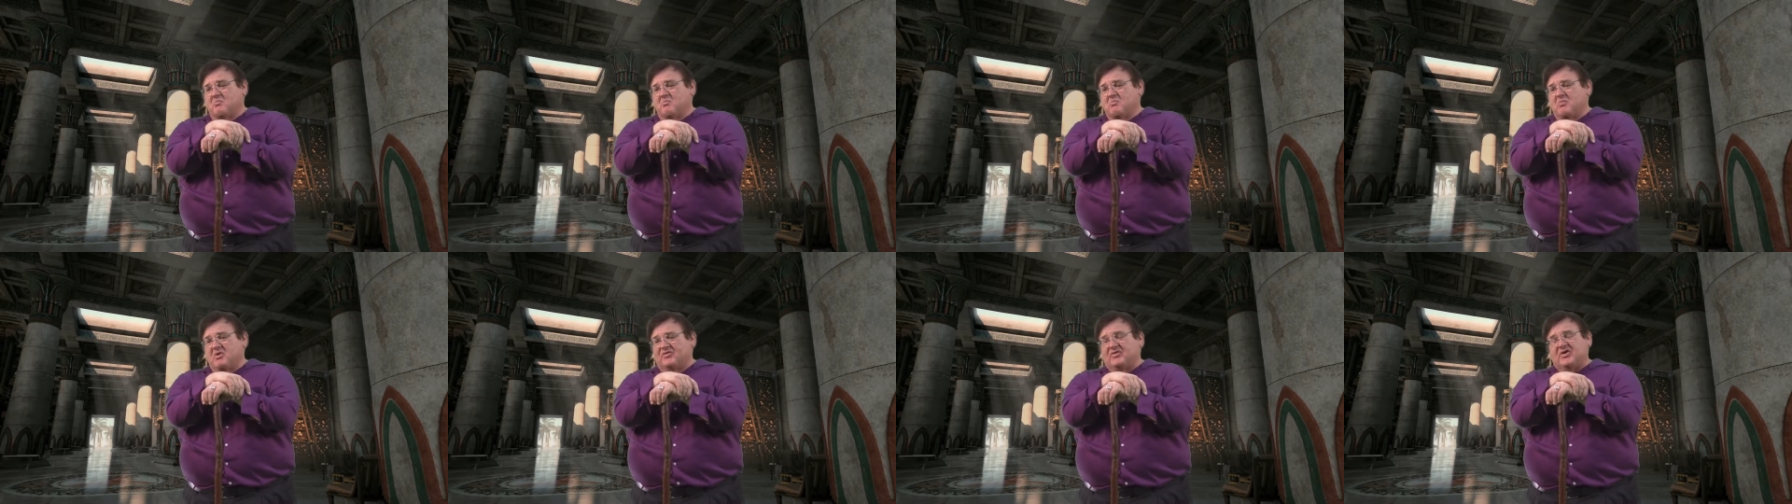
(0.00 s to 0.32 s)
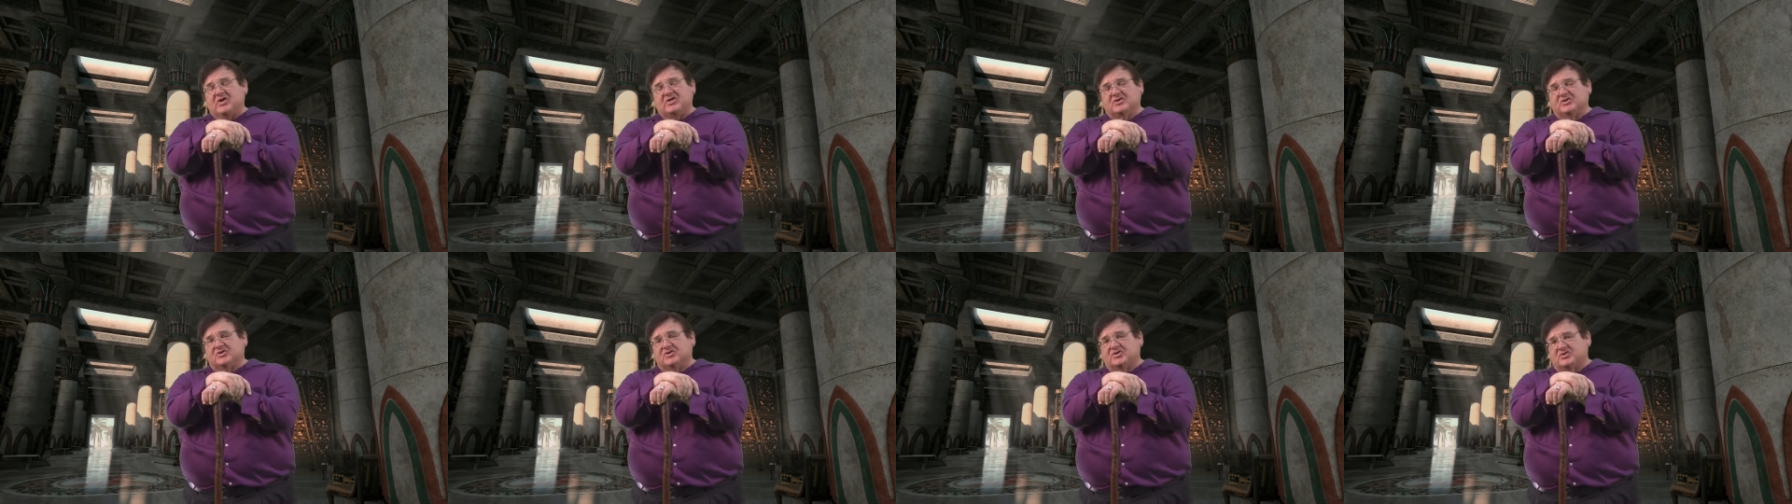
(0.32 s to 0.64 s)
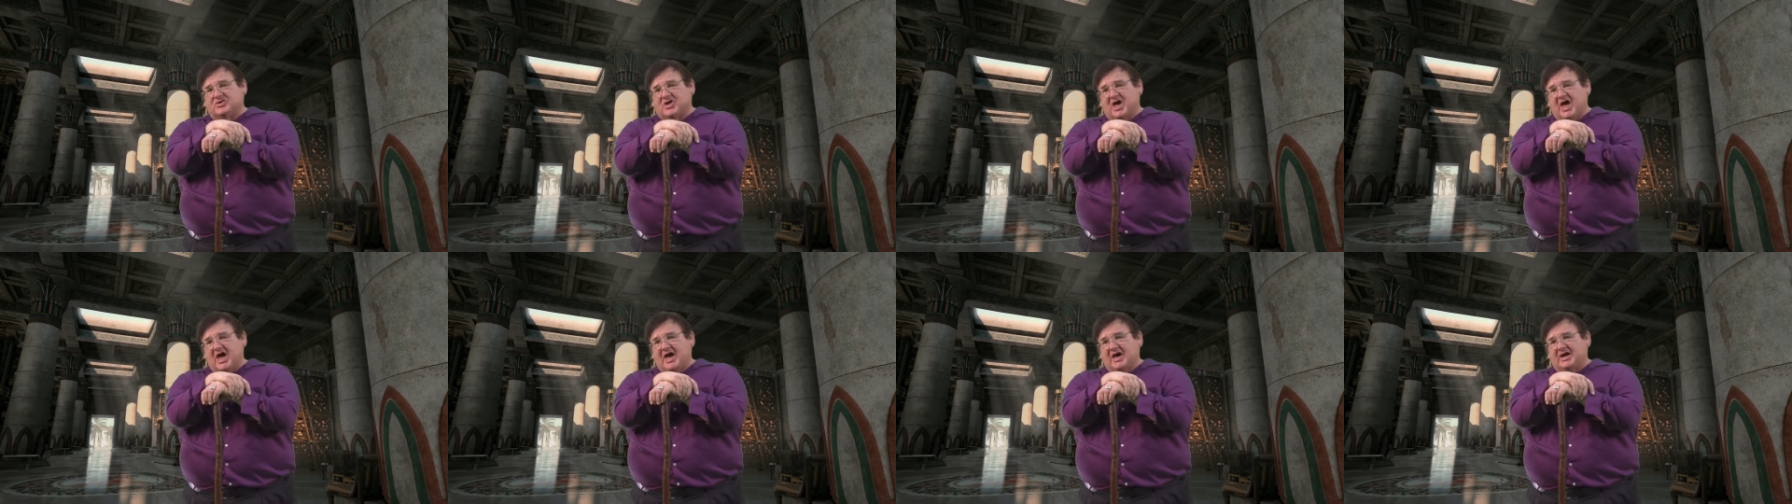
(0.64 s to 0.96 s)
but these are
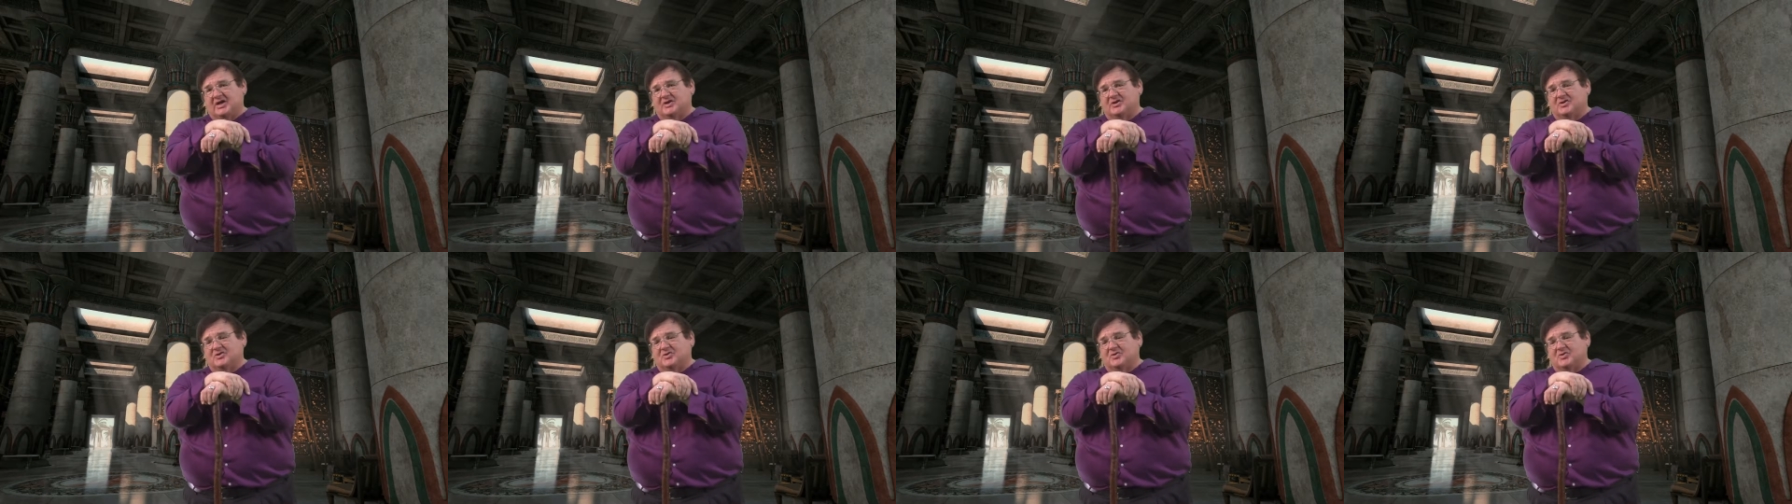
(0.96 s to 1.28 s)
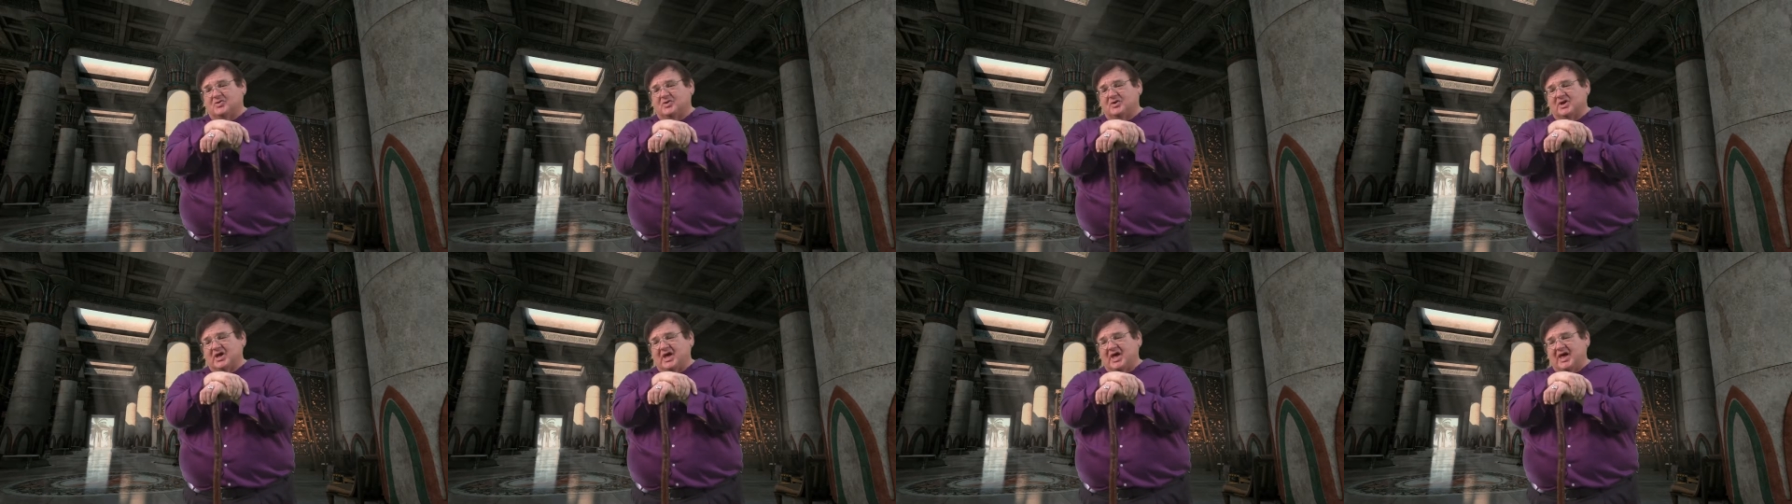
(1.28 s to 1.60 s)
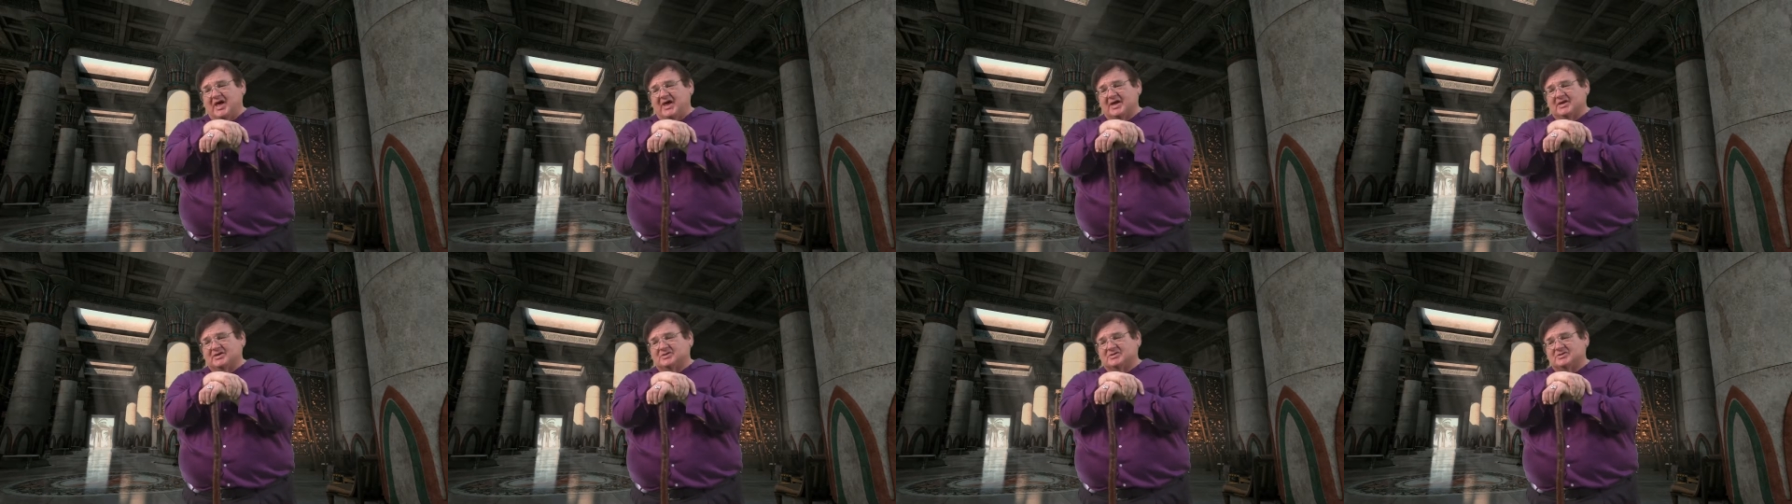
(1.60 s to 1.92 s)
designed to
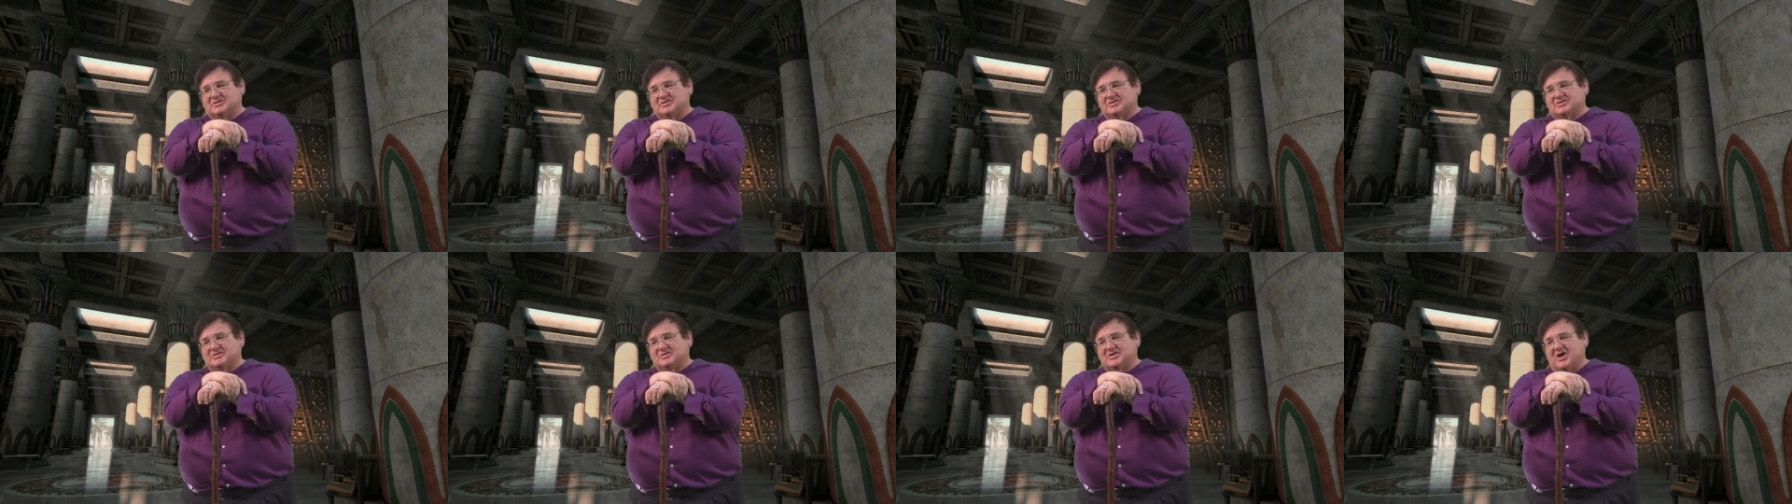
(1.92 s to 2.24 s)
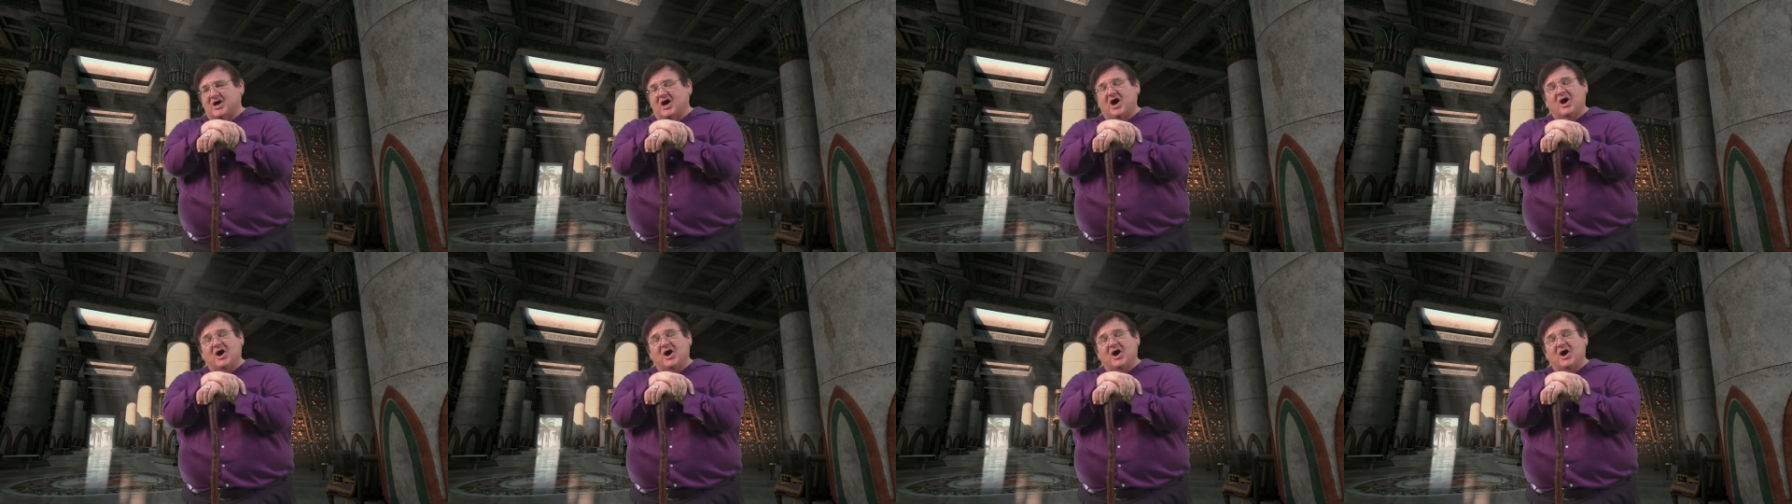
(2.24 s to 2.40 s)
enhance